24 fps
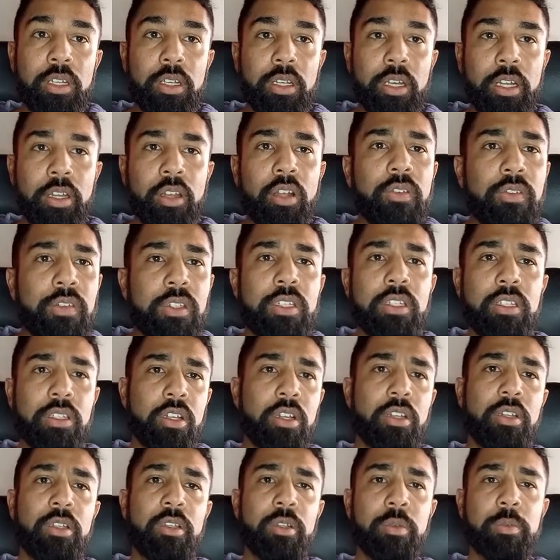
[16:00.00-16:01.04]
and obviously
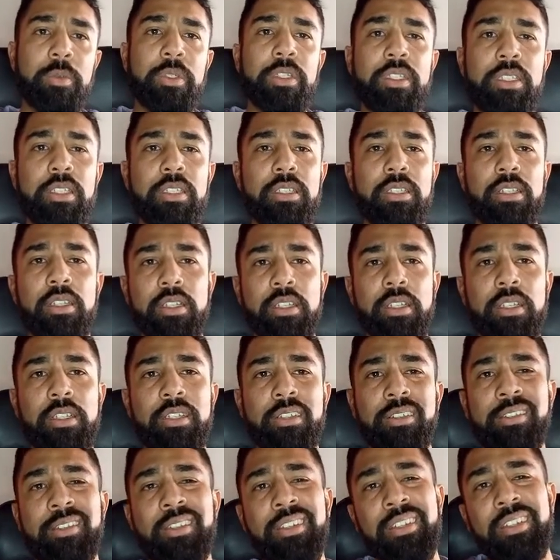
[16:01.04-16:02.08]
Tottenham is
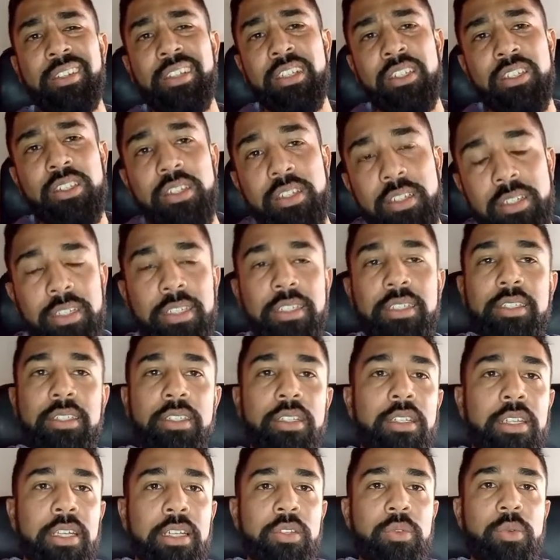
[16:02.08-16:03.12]
traditionally
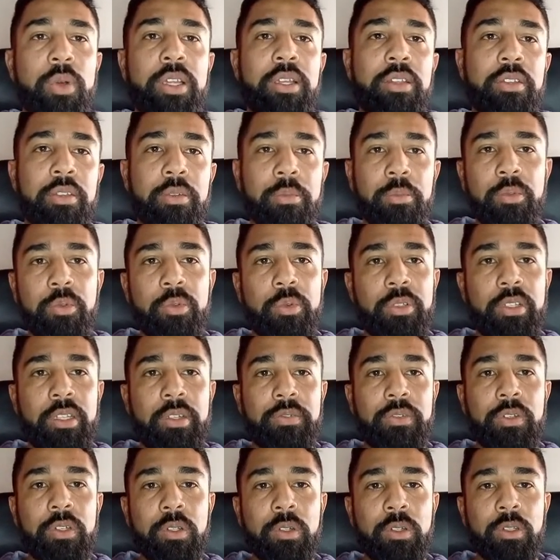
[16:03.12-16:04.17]
seen as one of the more
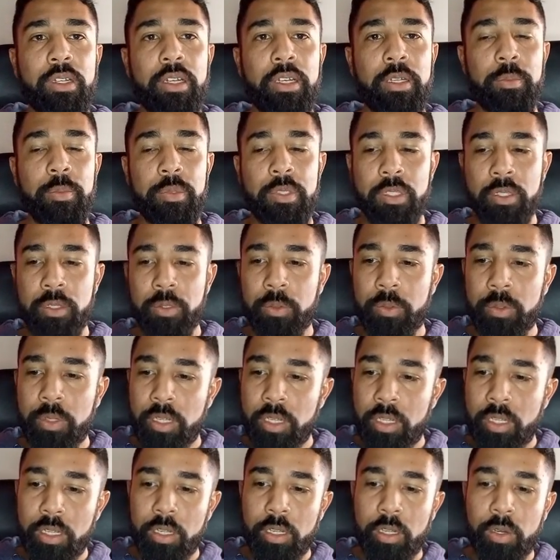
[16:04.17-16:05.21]
difficult games. So
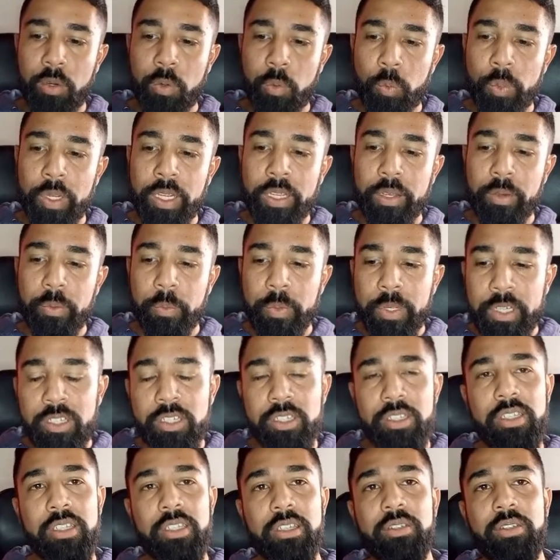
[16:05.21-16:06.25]
we just
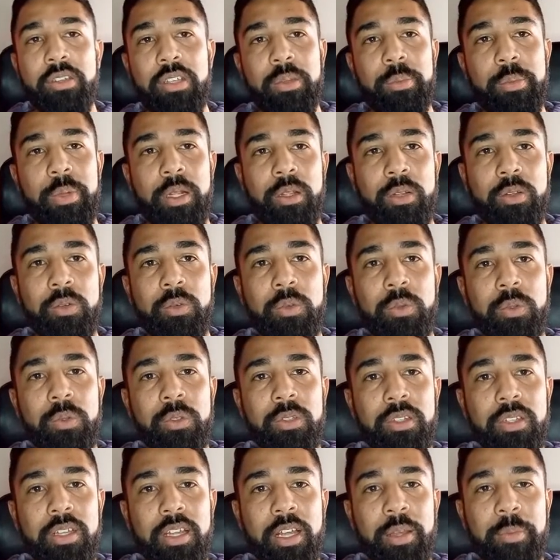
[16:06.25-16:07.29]
need to keep our cool.
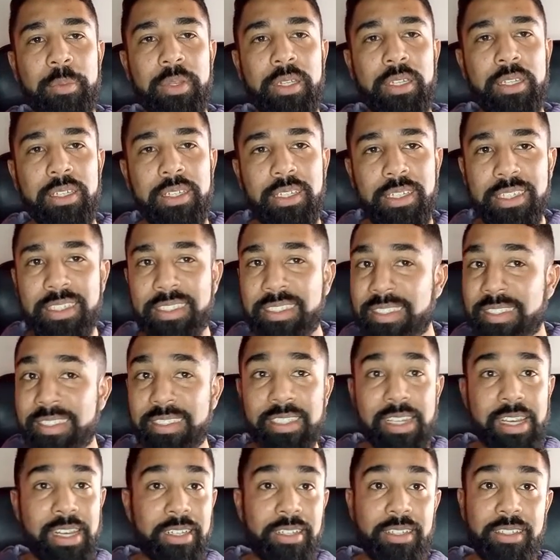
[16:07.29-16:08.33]
I mean, it's
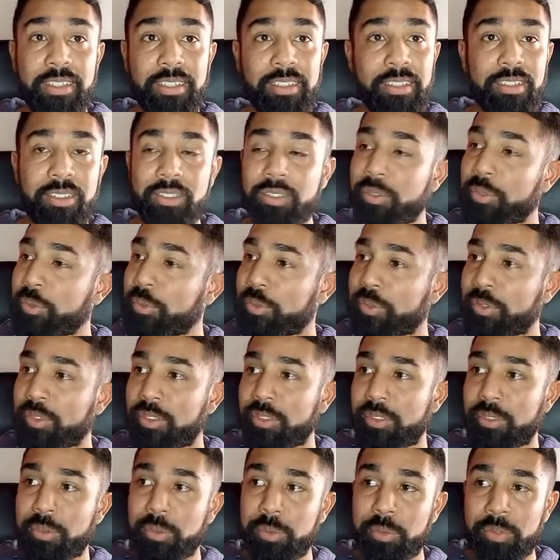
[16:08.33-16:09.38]
exciting to
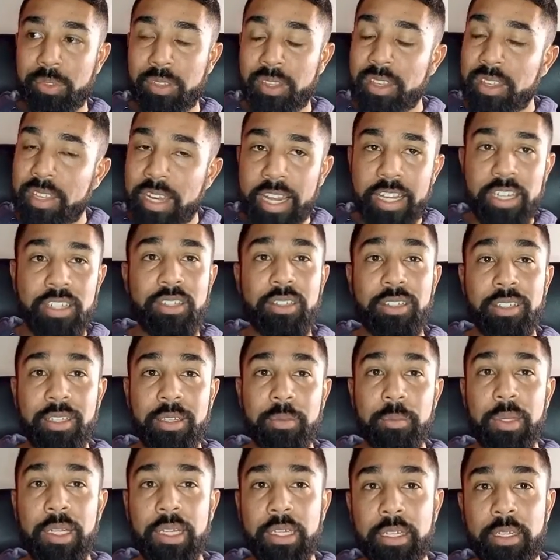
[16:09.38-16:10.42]
thrash a team
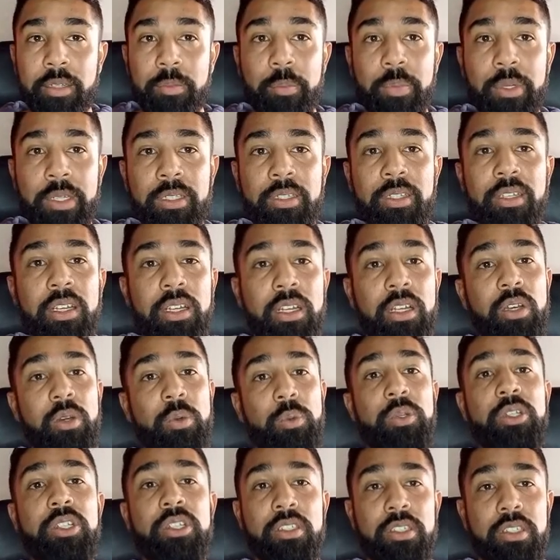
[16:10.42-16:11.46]
like that, but
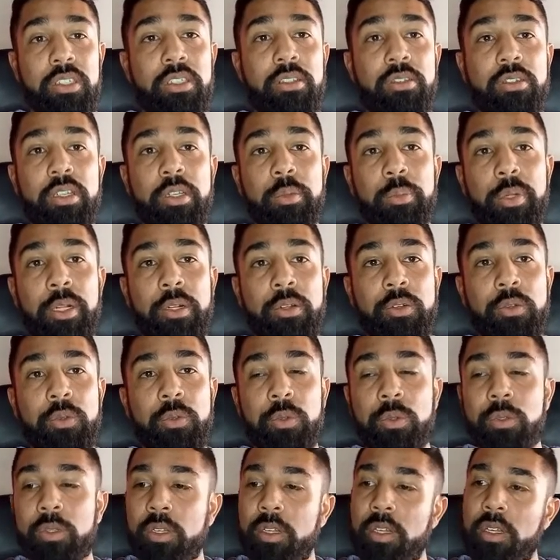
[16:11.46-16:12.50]
we just need to keep our
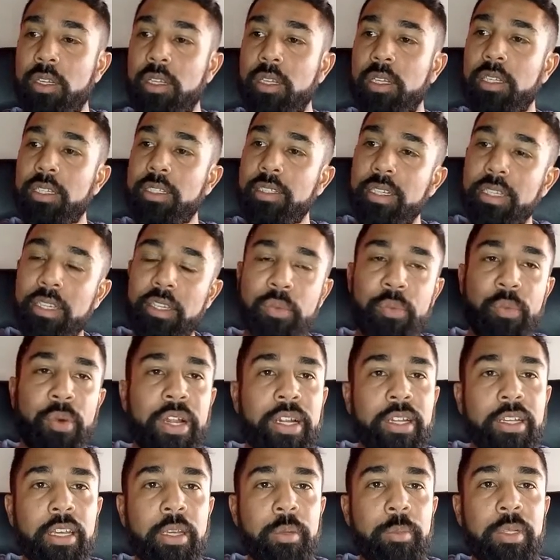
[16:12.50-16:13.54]
cool. Take it one
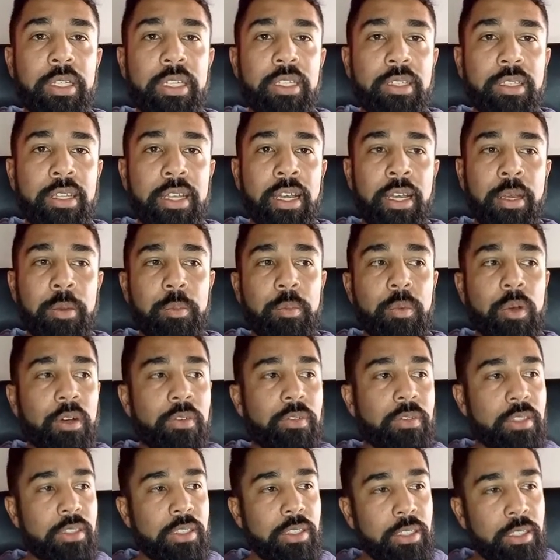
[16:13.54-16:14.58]
game at a time.
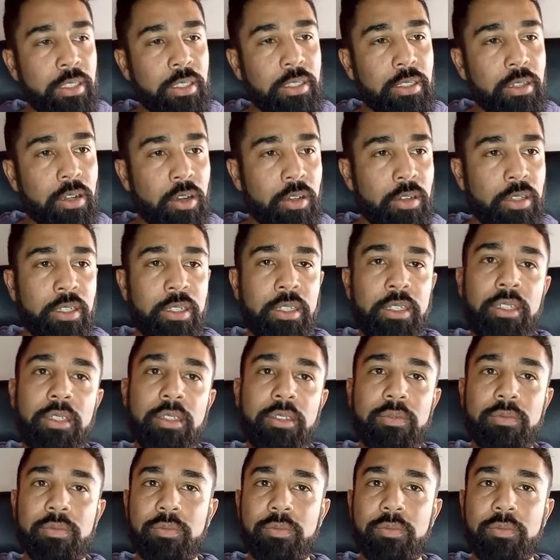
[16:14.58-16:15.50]
Obviously, Ollie,